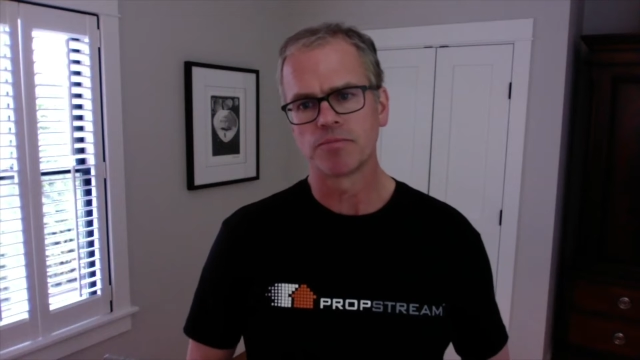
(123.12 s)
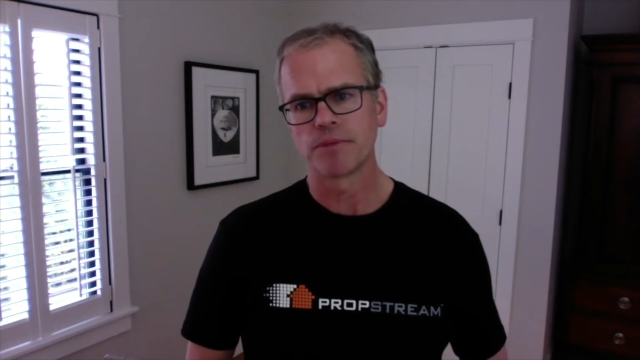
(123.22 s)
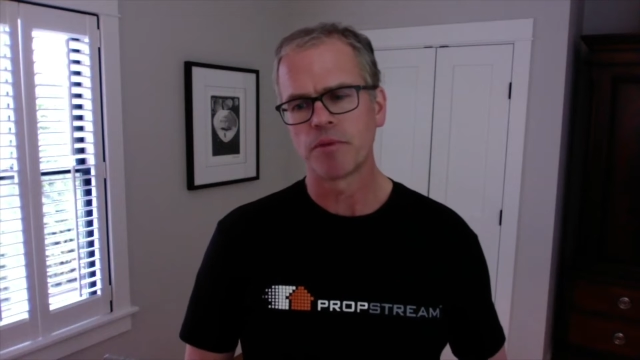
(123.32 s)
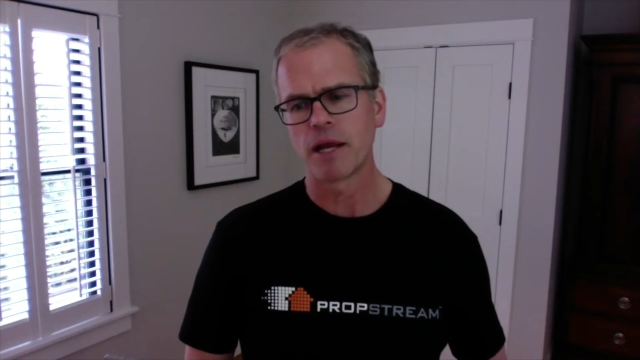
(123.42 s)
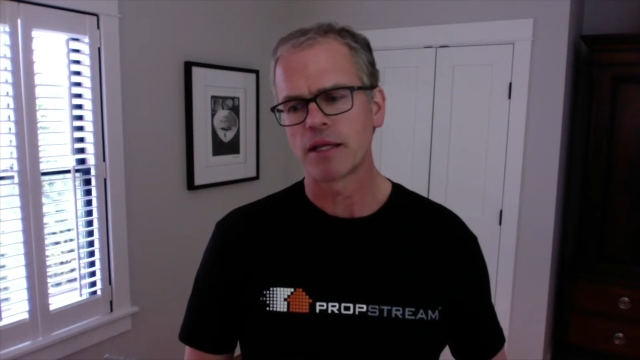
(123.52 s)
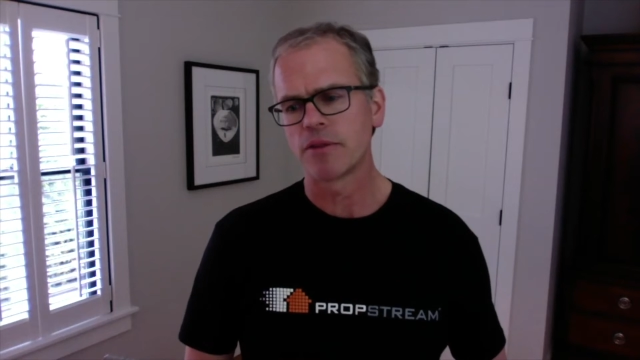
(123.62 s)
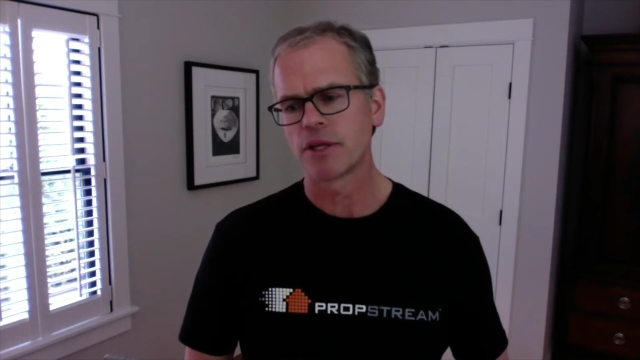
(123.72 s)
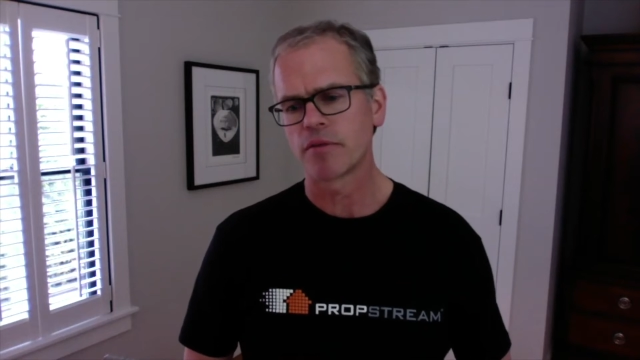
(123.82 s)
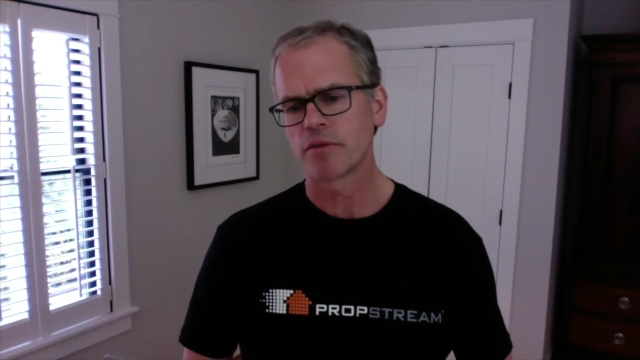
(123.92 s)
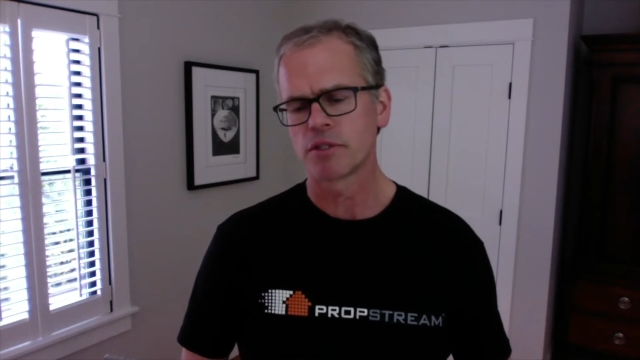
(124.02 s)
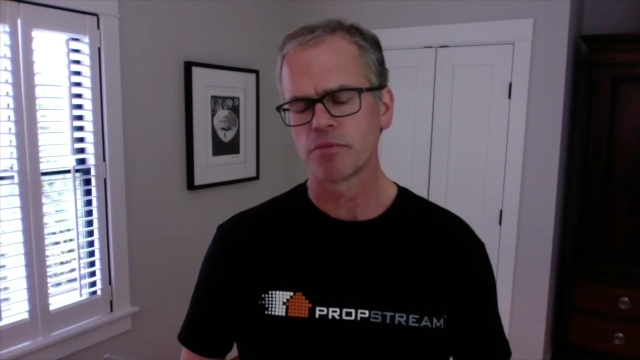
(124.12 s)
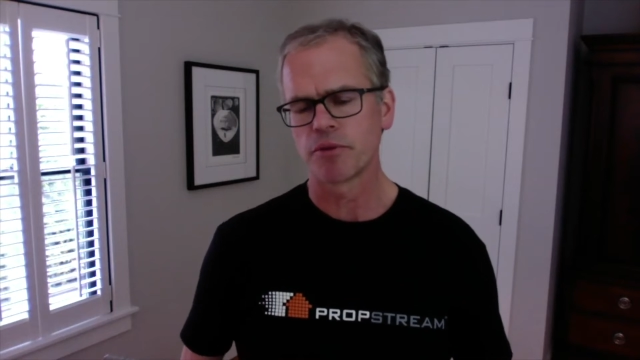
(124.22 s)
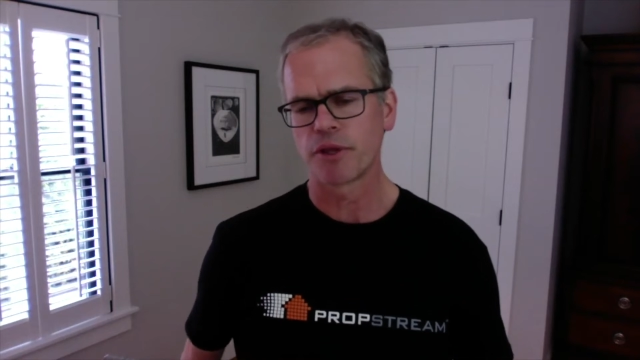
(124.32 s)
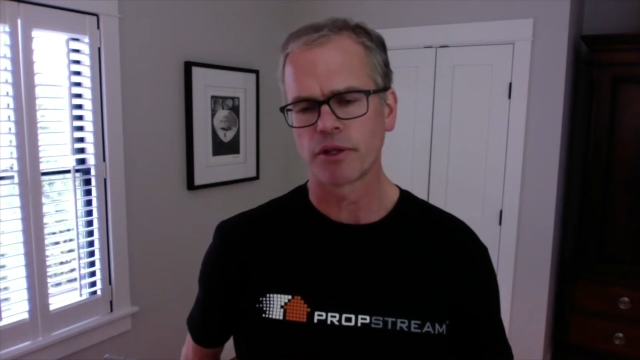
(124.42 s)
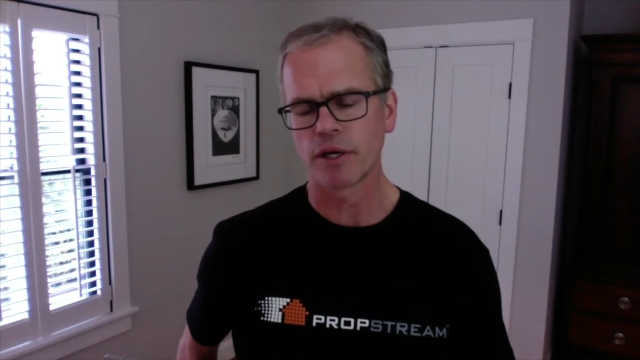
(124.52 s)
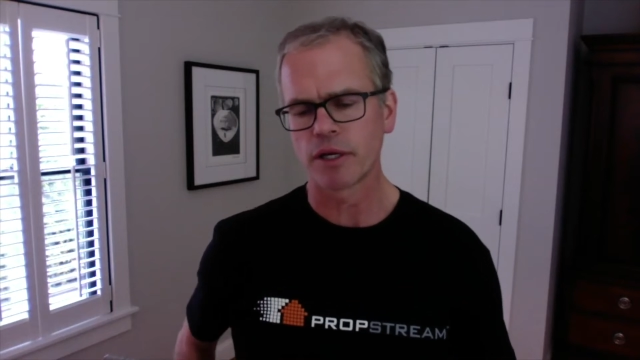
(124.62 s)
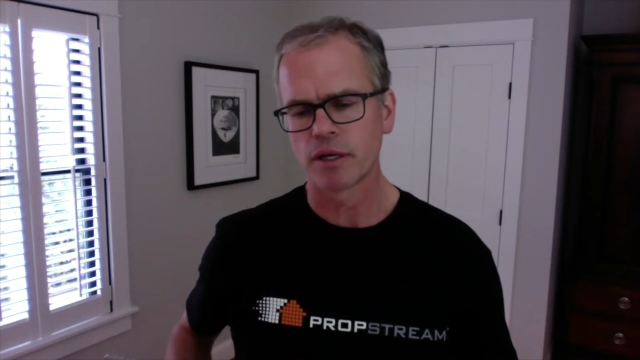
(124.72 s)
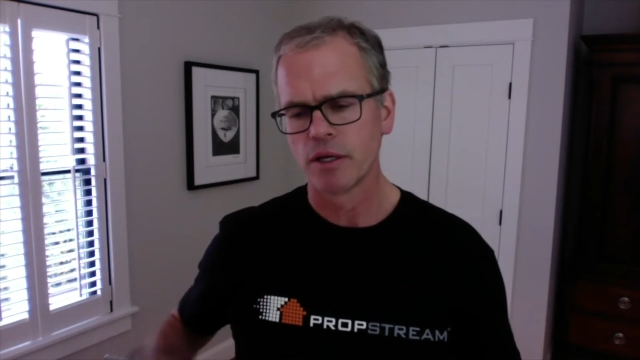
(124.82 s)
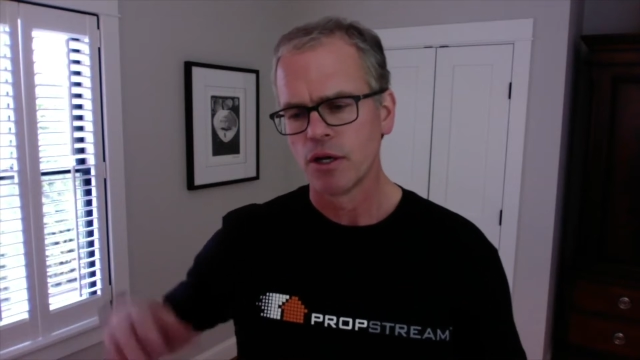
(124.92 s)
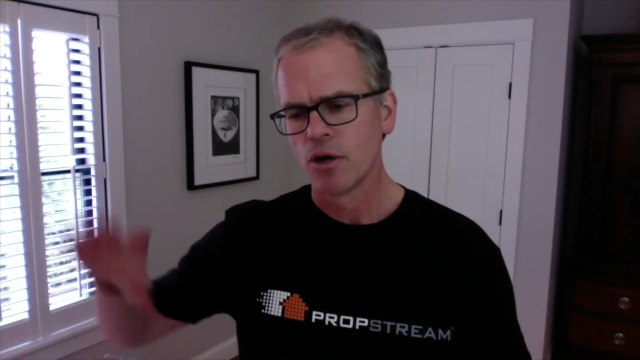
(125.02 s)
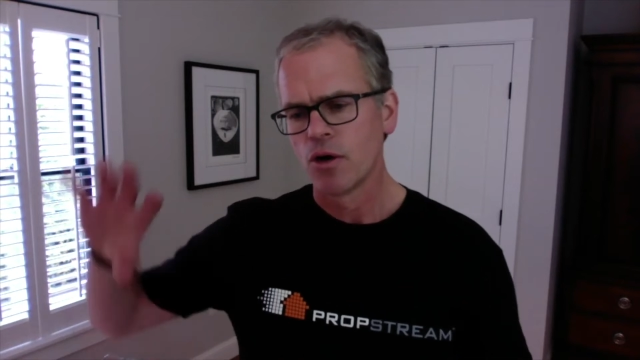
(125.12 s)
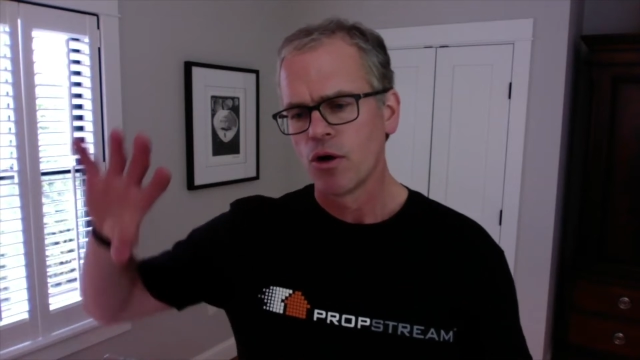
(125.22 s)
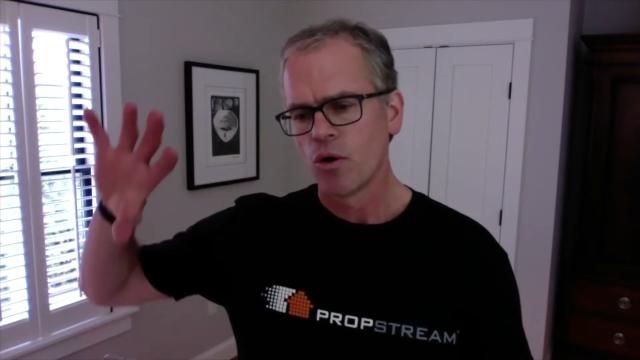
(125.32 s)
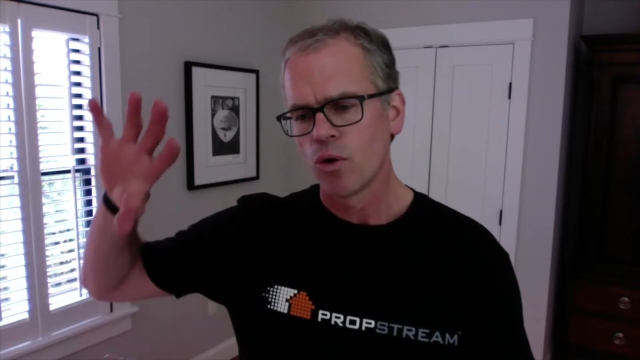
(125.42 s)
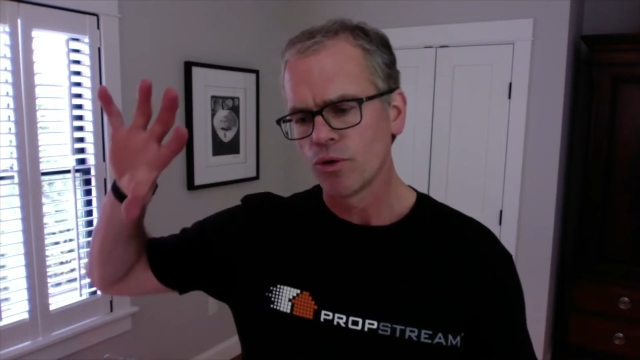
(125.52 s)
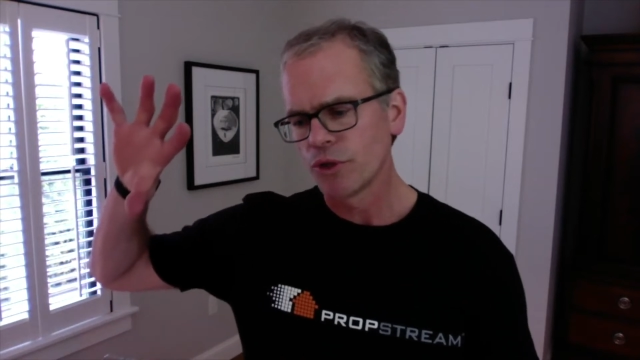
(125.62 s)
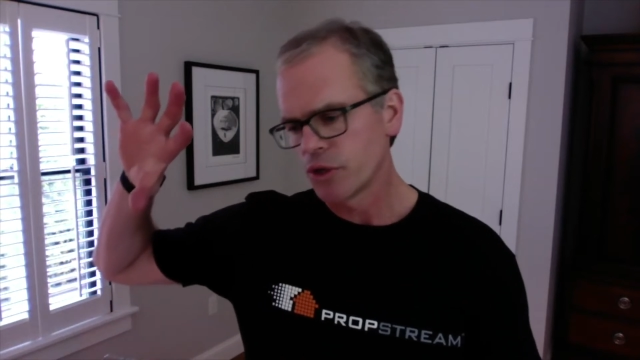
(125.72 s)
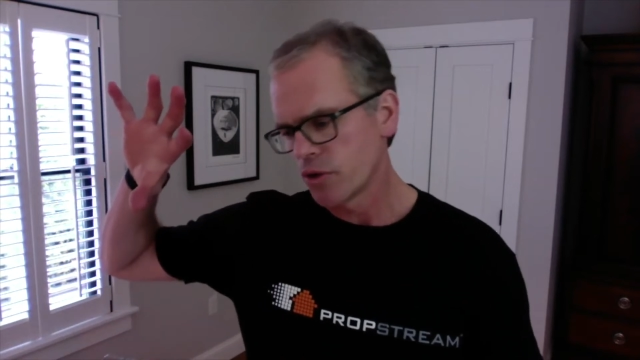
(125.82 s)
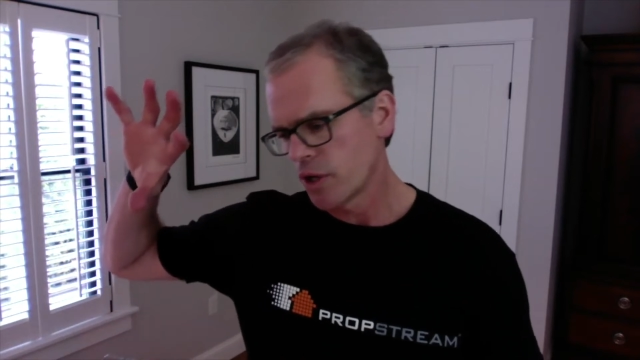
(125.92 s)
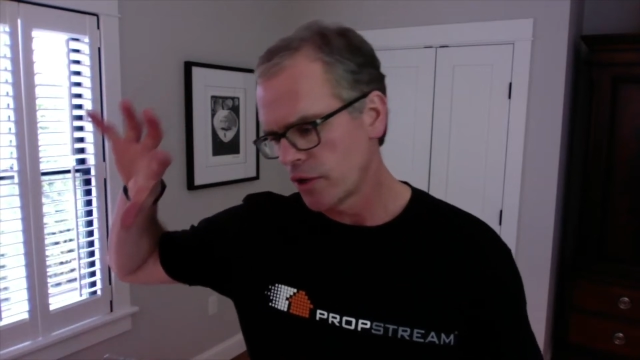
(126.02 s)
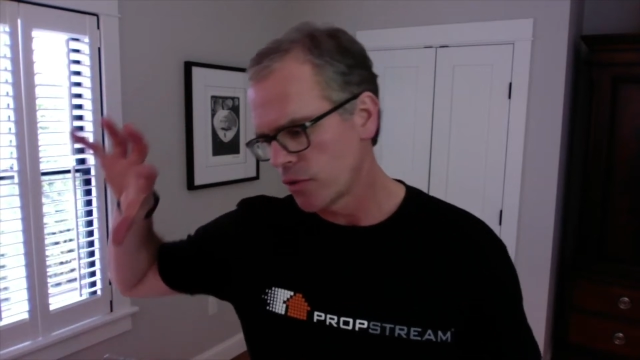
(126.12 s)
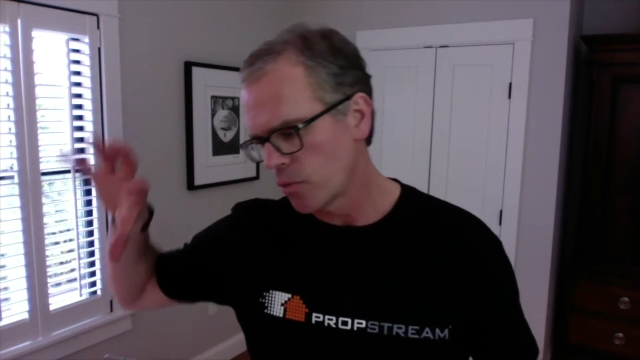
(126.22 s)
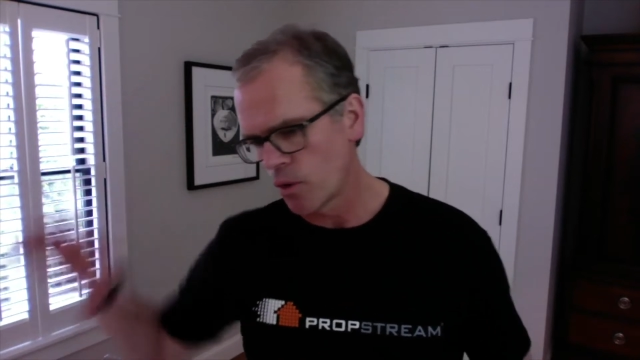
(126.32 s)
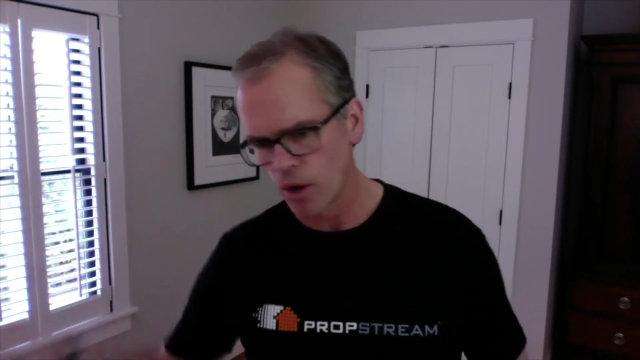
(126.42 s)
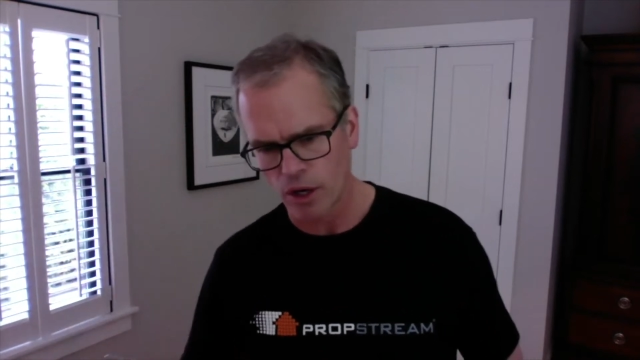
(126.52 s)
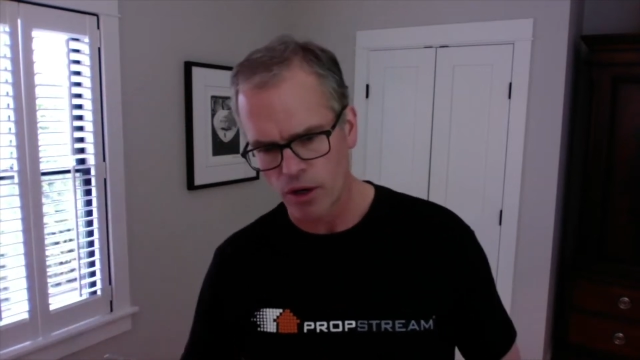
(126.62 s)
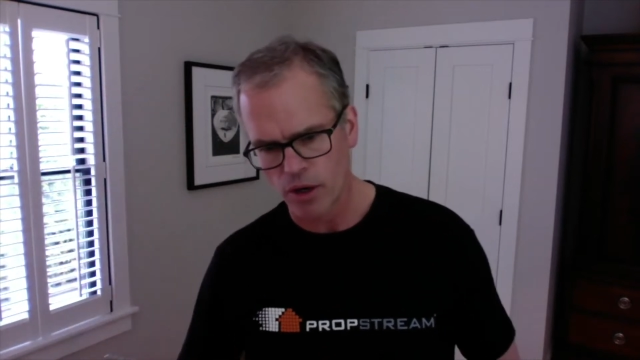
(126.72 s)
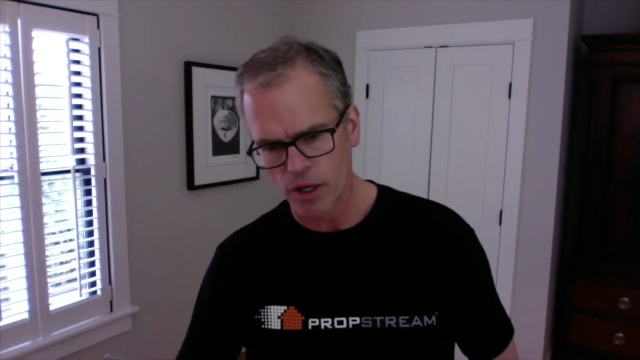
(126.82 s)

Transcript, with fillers: I mean, I can think of a simple thing like holding your head underwater